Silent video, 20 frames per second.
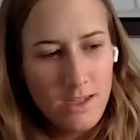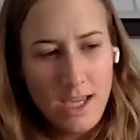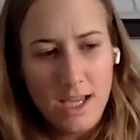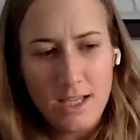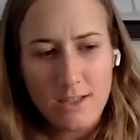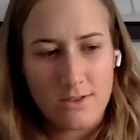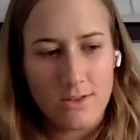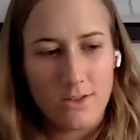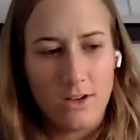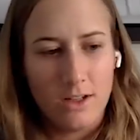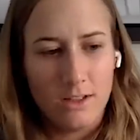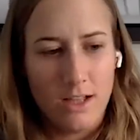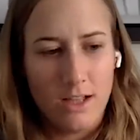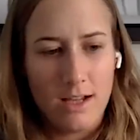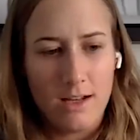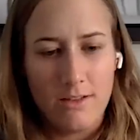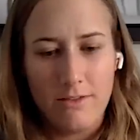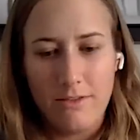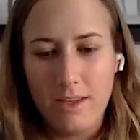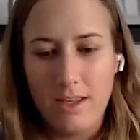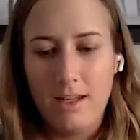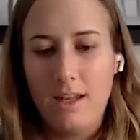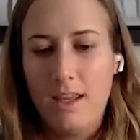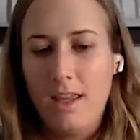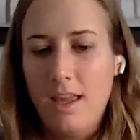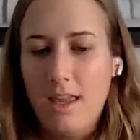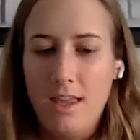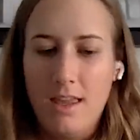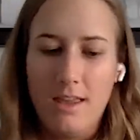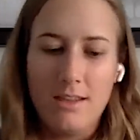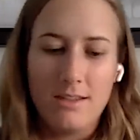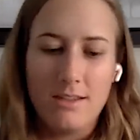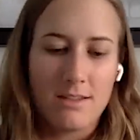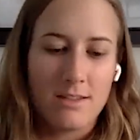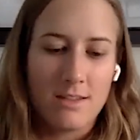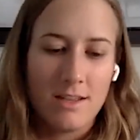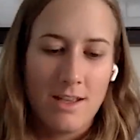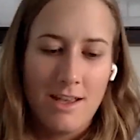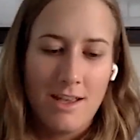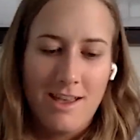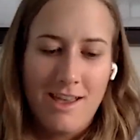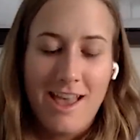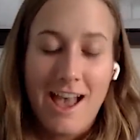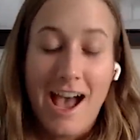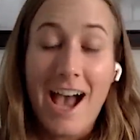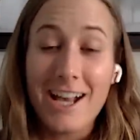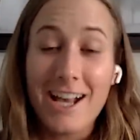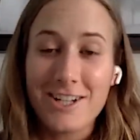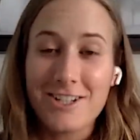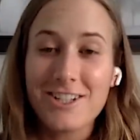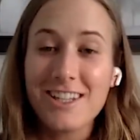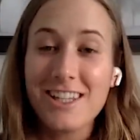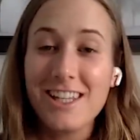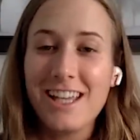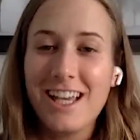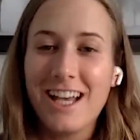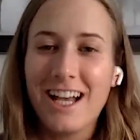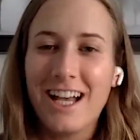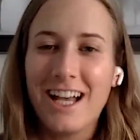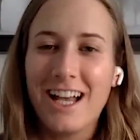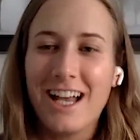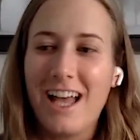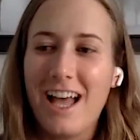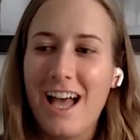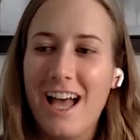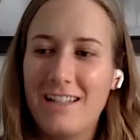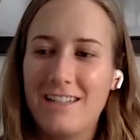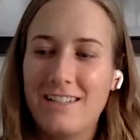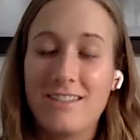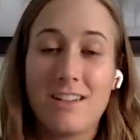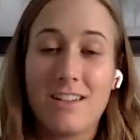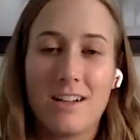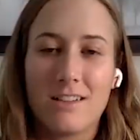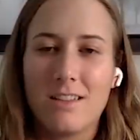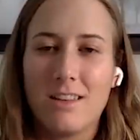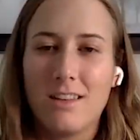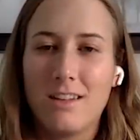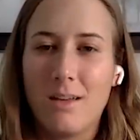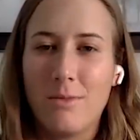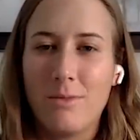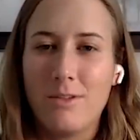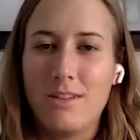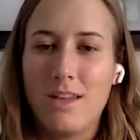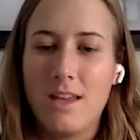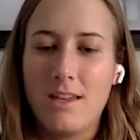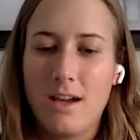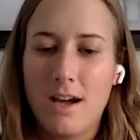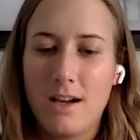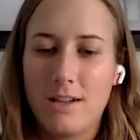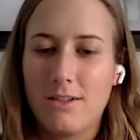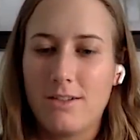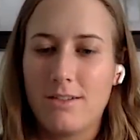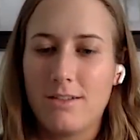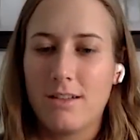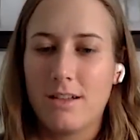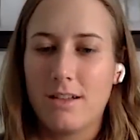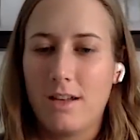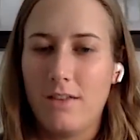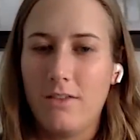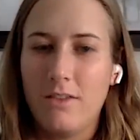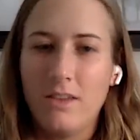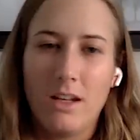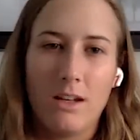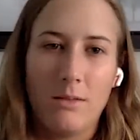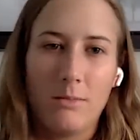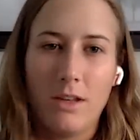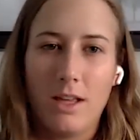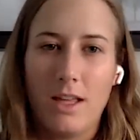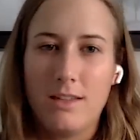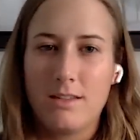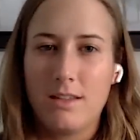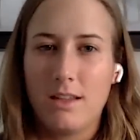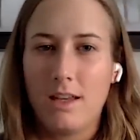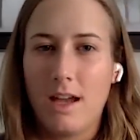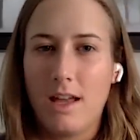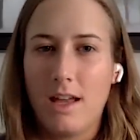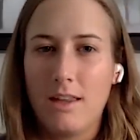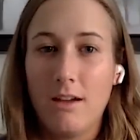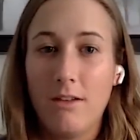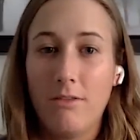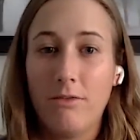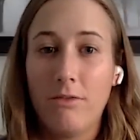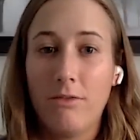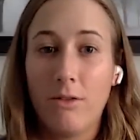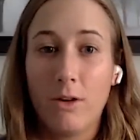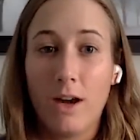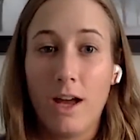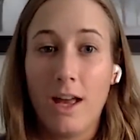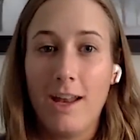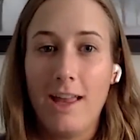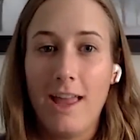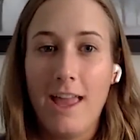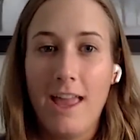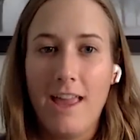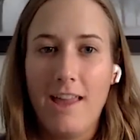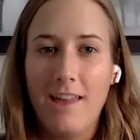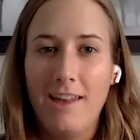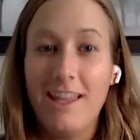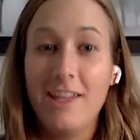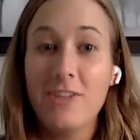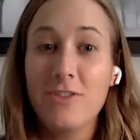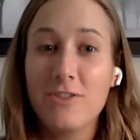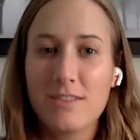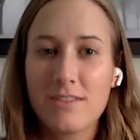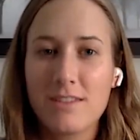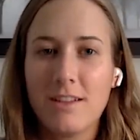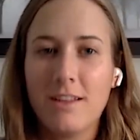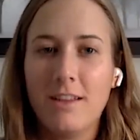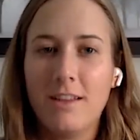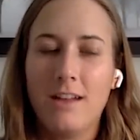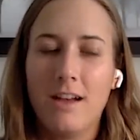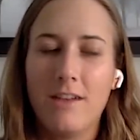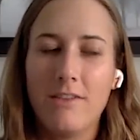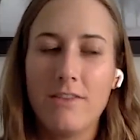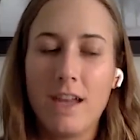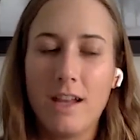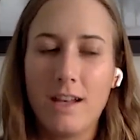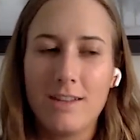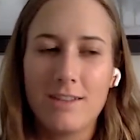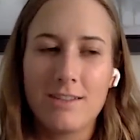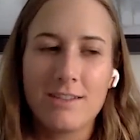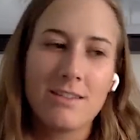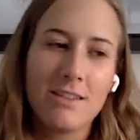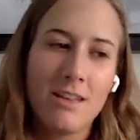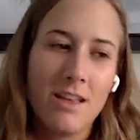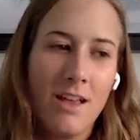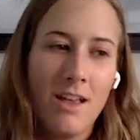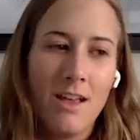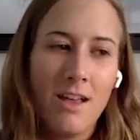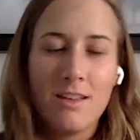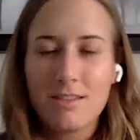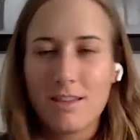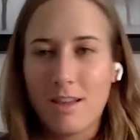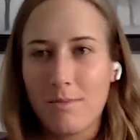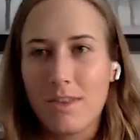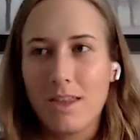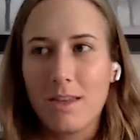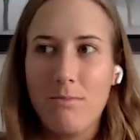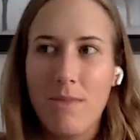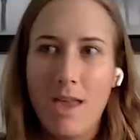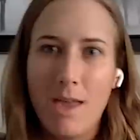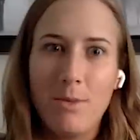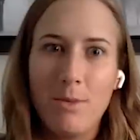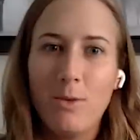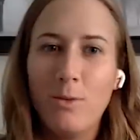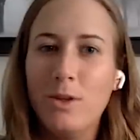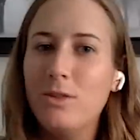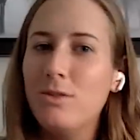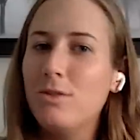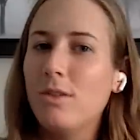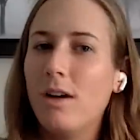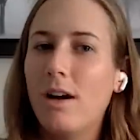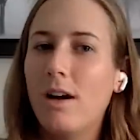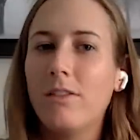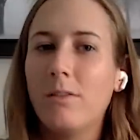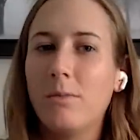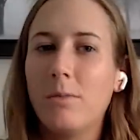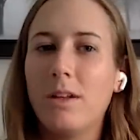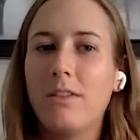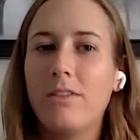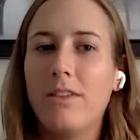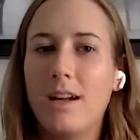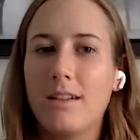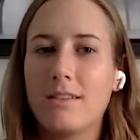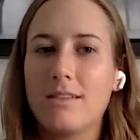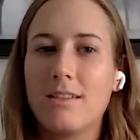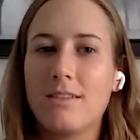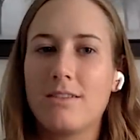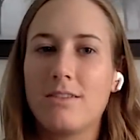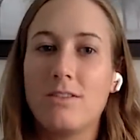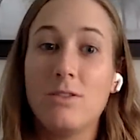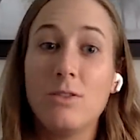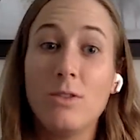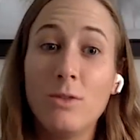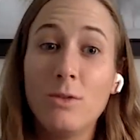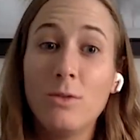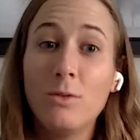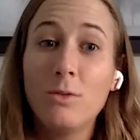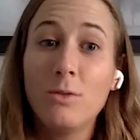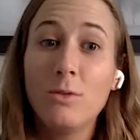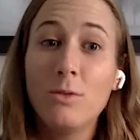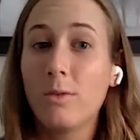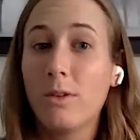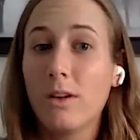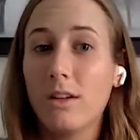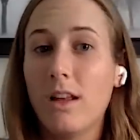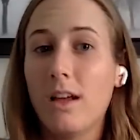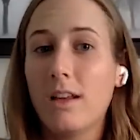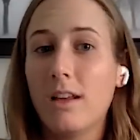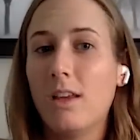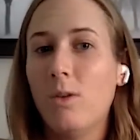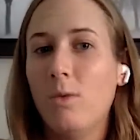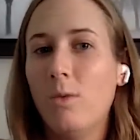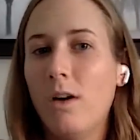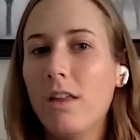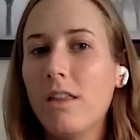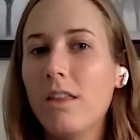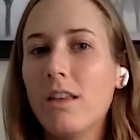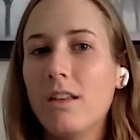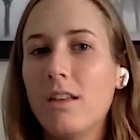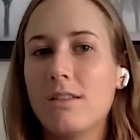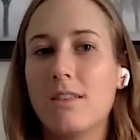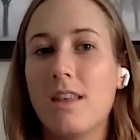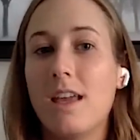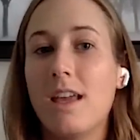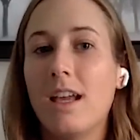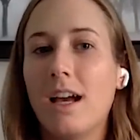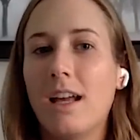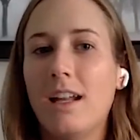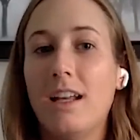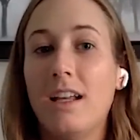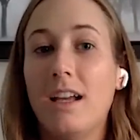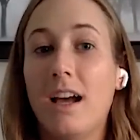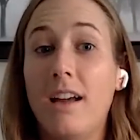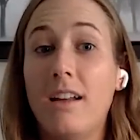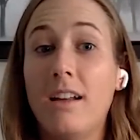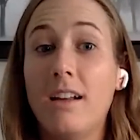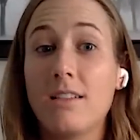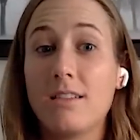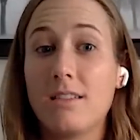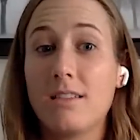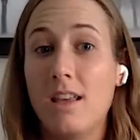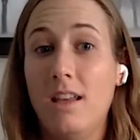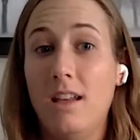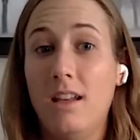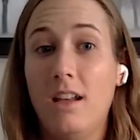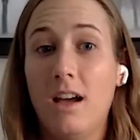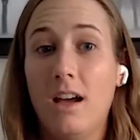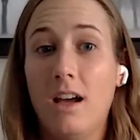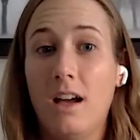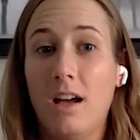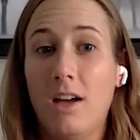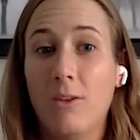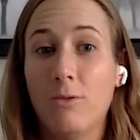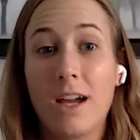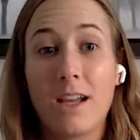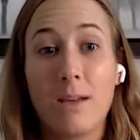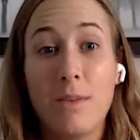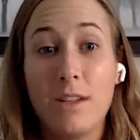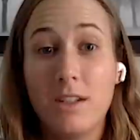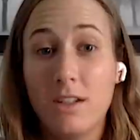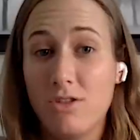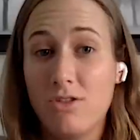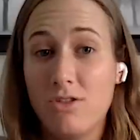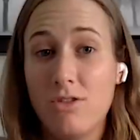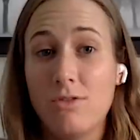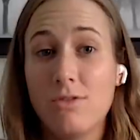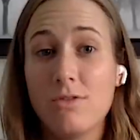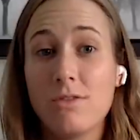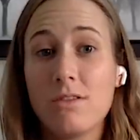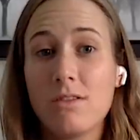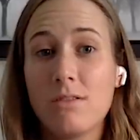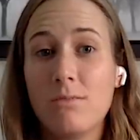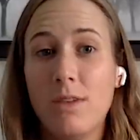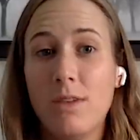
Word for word: yeah, so a lot of it is I actually uh, had to talk to the WTA doctors and kind of get a plan together for it. And interestingly enough, that is something maybe we do have a bit of access to that we're lucky with is they kind of guide us in uh, recommending shoes